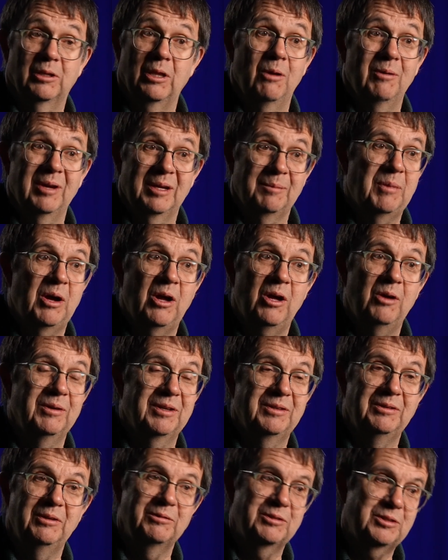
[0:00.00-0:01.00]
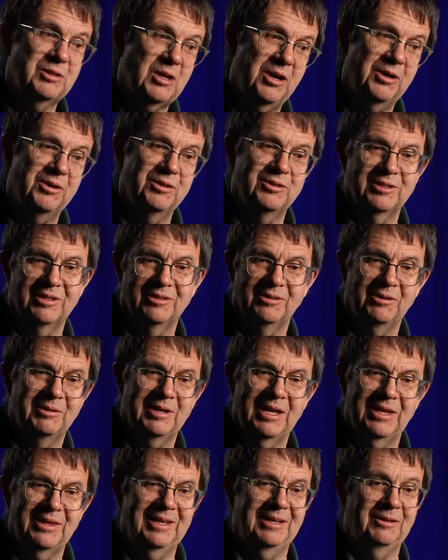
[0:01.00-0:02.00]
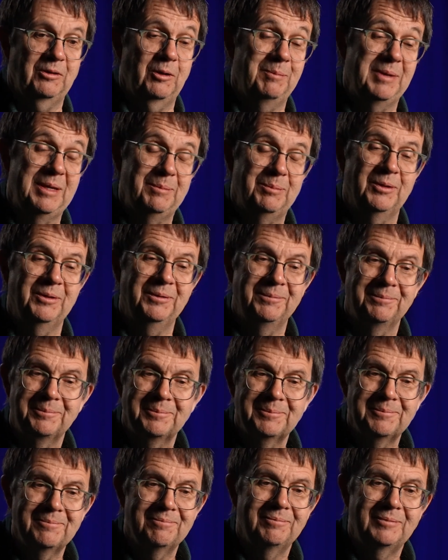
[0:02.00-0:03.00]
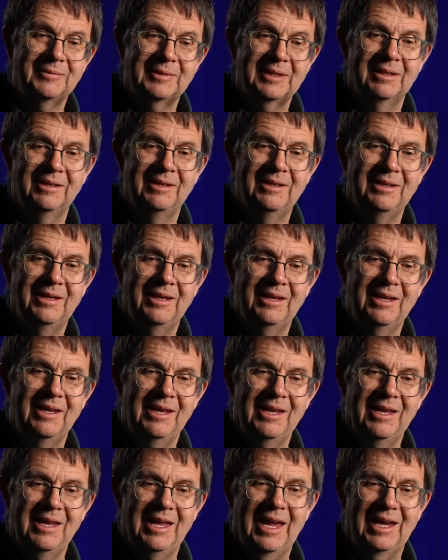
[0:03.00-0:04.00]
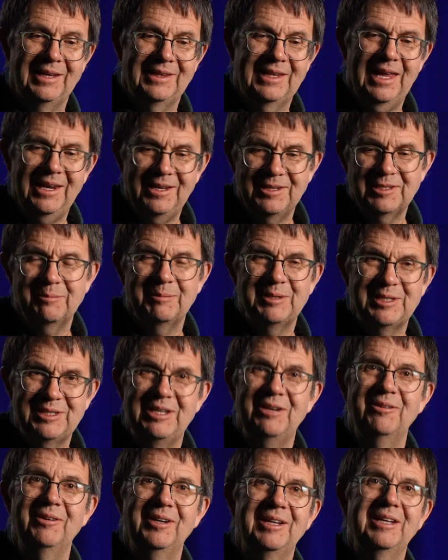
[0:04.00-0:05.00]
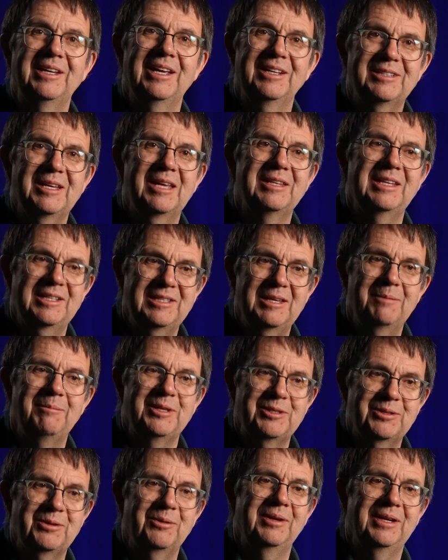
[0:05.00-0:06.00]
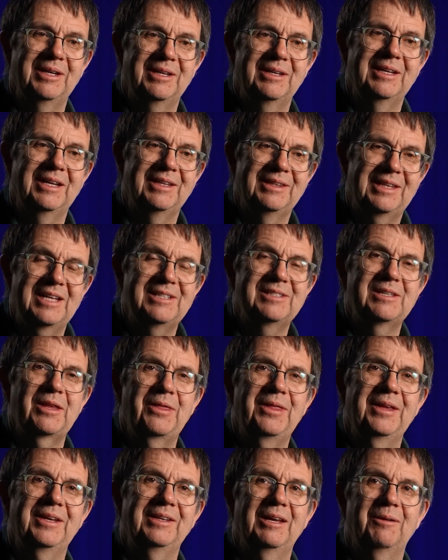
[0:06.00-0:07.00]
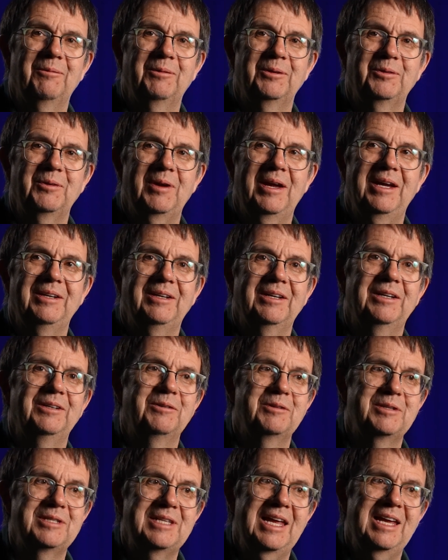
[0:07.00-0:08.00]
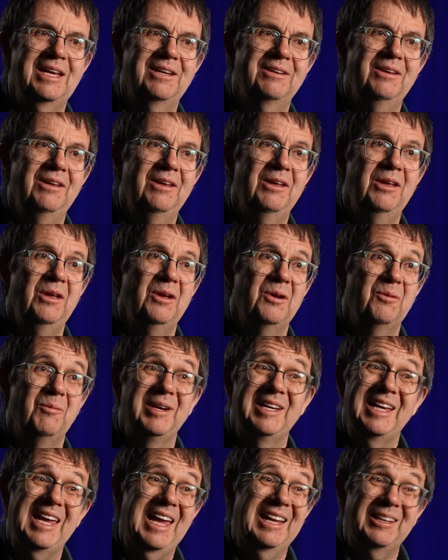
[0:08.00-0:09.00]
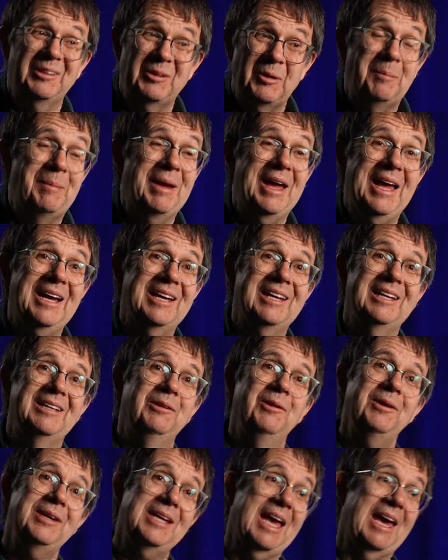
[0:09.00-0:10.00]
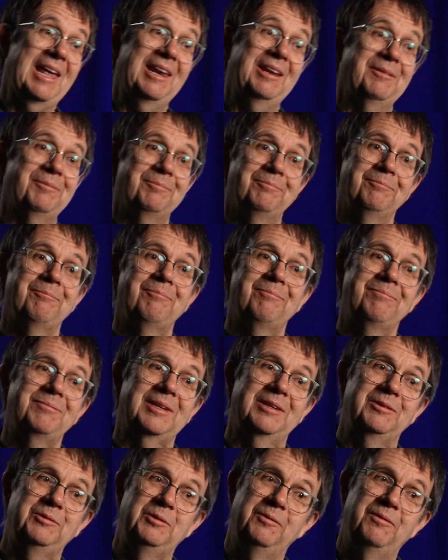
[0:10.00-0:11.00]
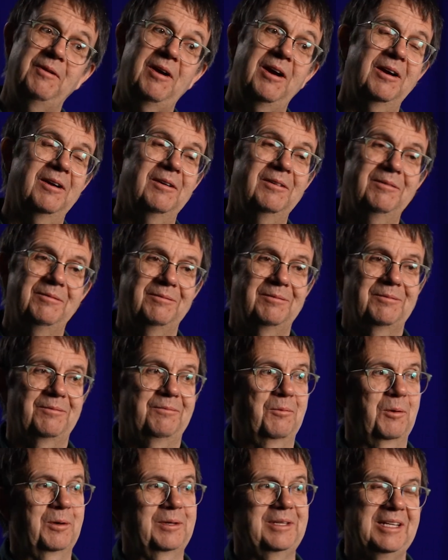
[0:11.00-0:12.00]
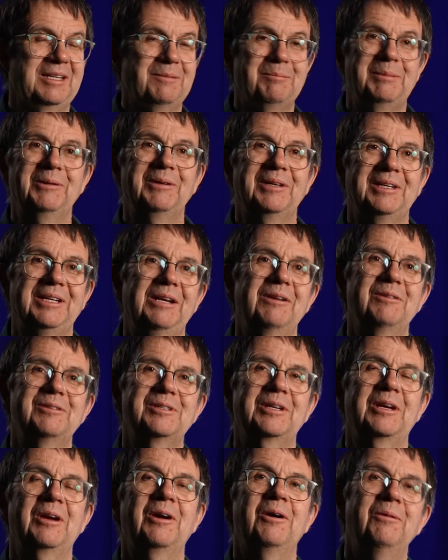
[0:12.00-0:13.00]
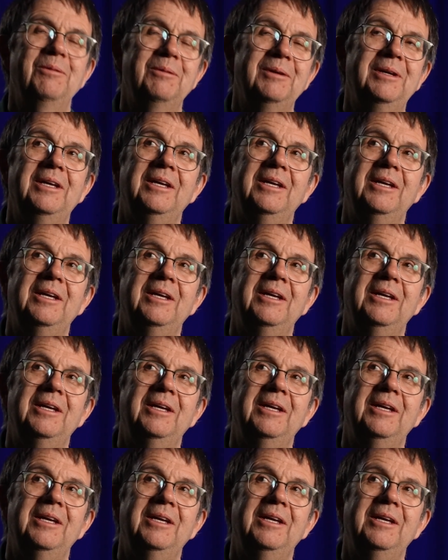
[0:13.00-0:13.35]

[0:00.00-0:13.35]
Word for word: glowing ball with no stars and no nothing, no people. And that is a mystery. That's a mystery, and that's the thing that we're trying to understand. We can't go back and look at it too far, 14 billion years ago,